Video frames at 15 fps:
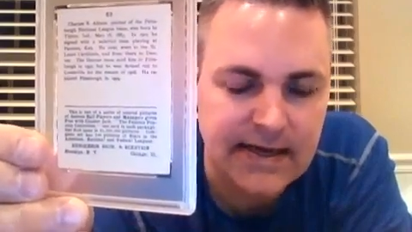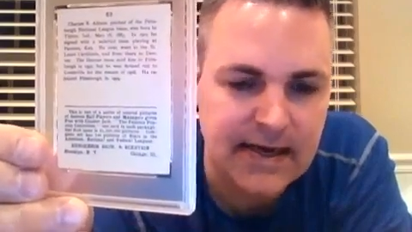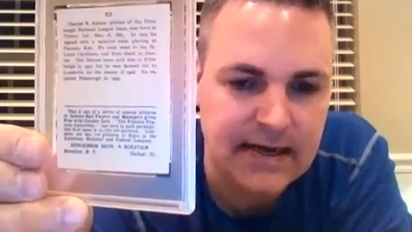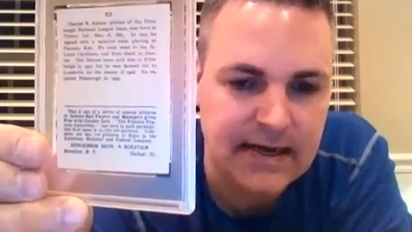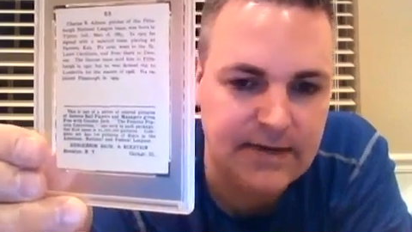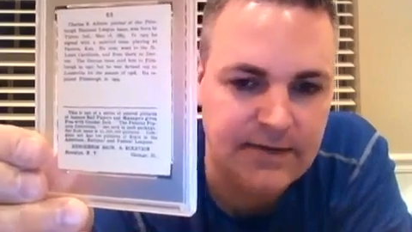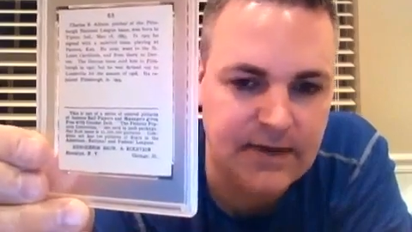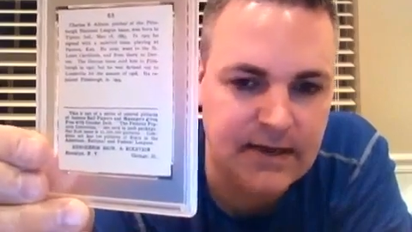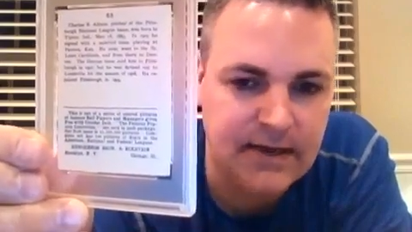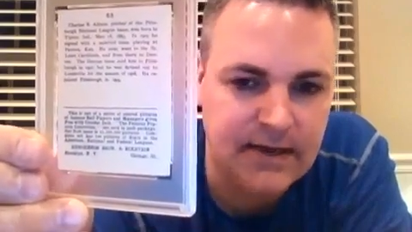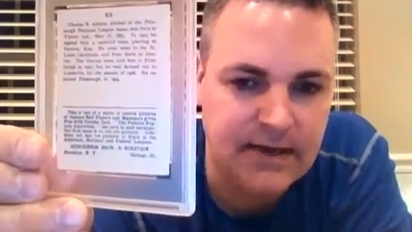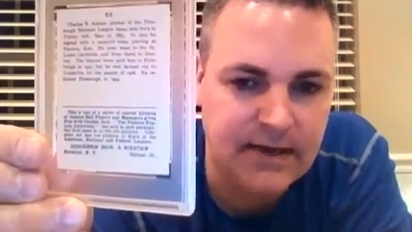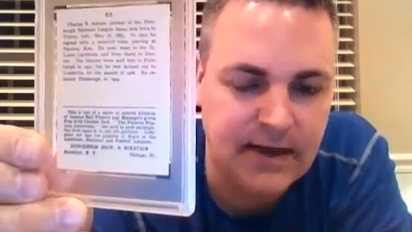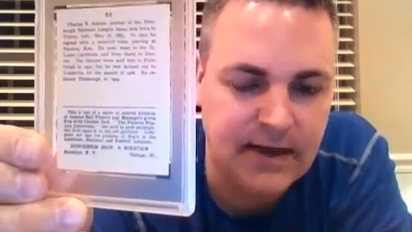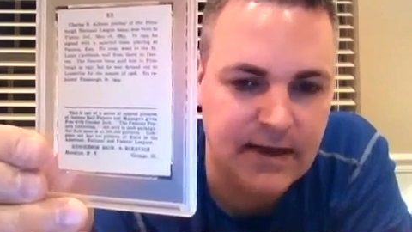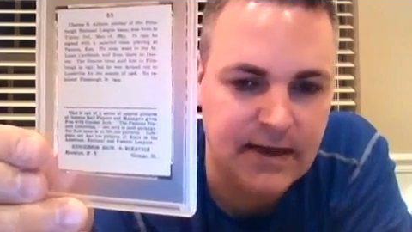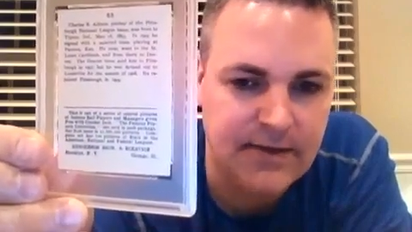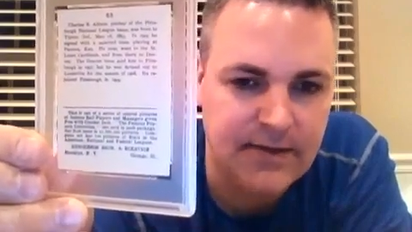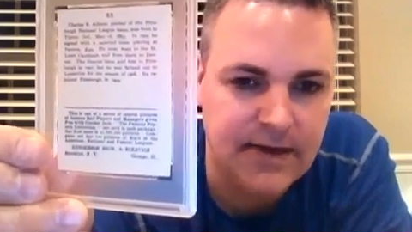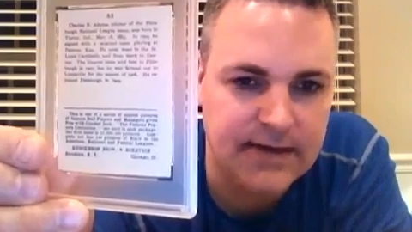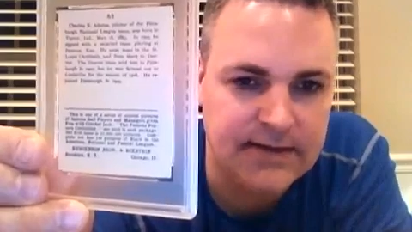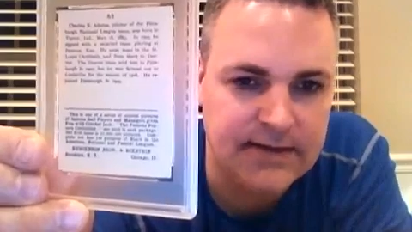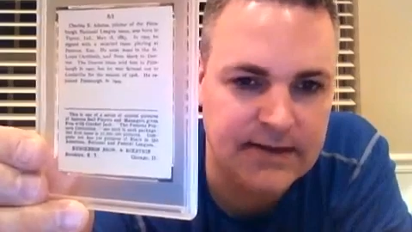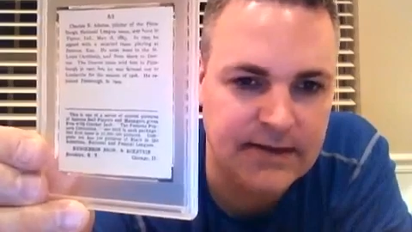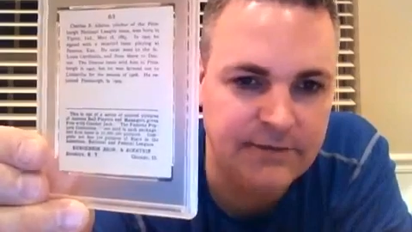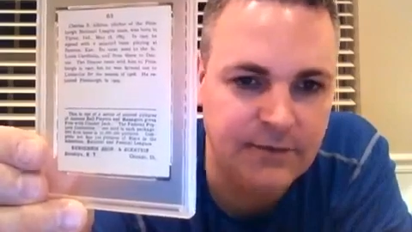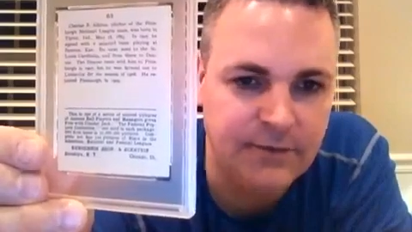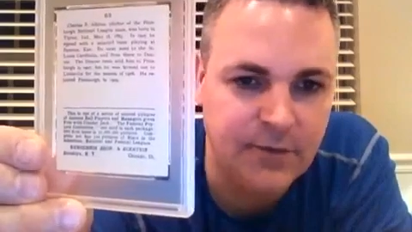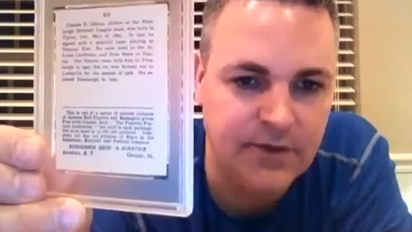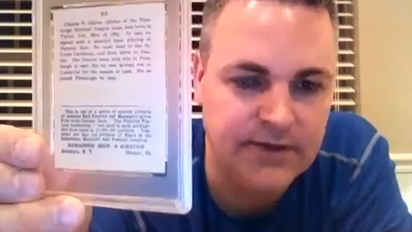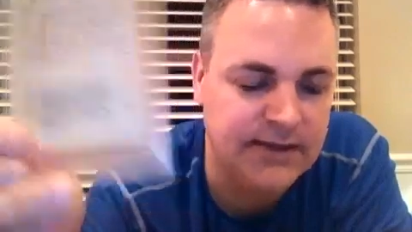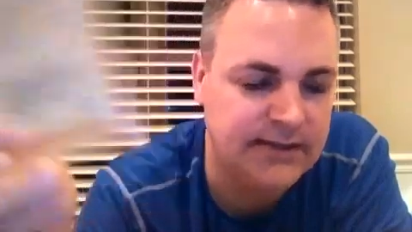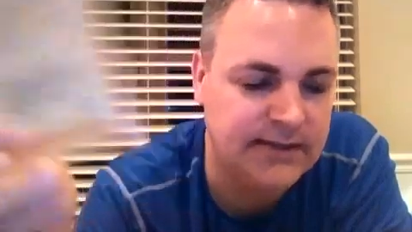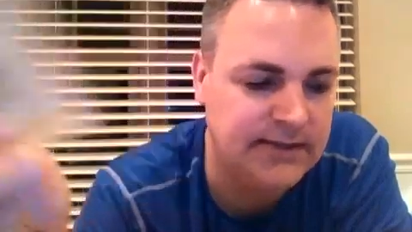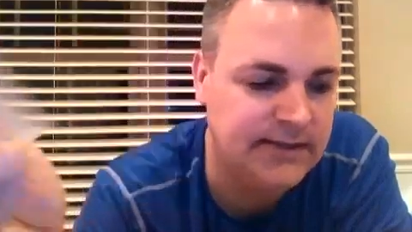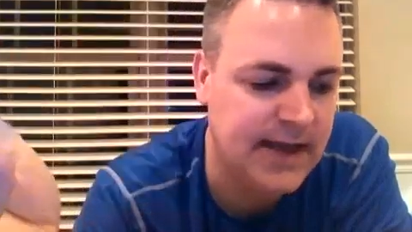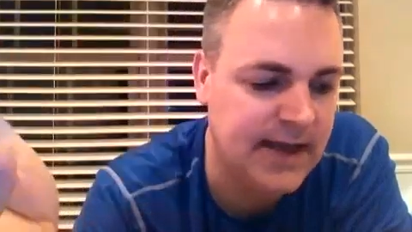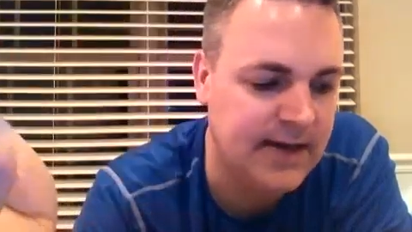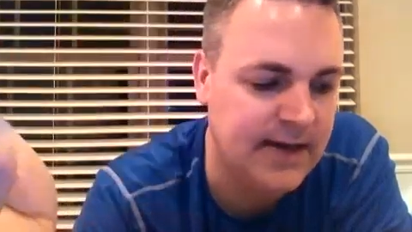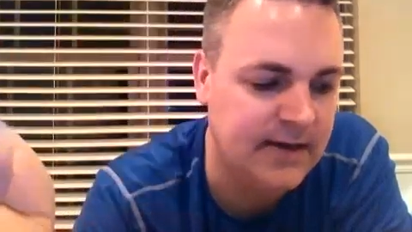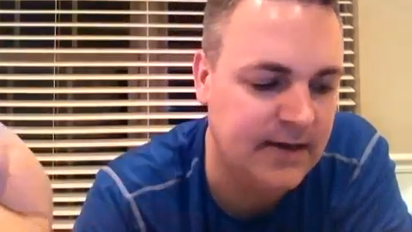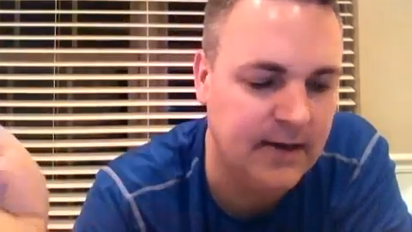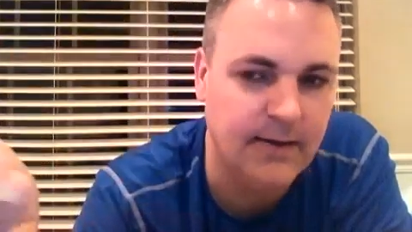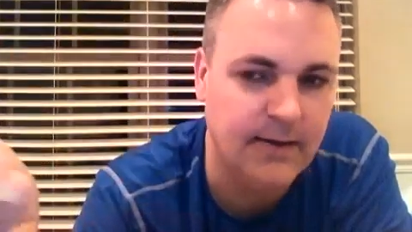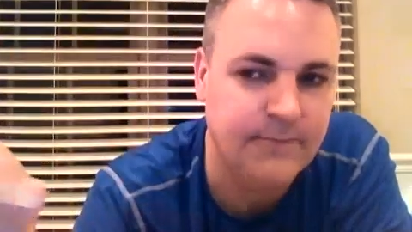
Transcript: in the 1914 set.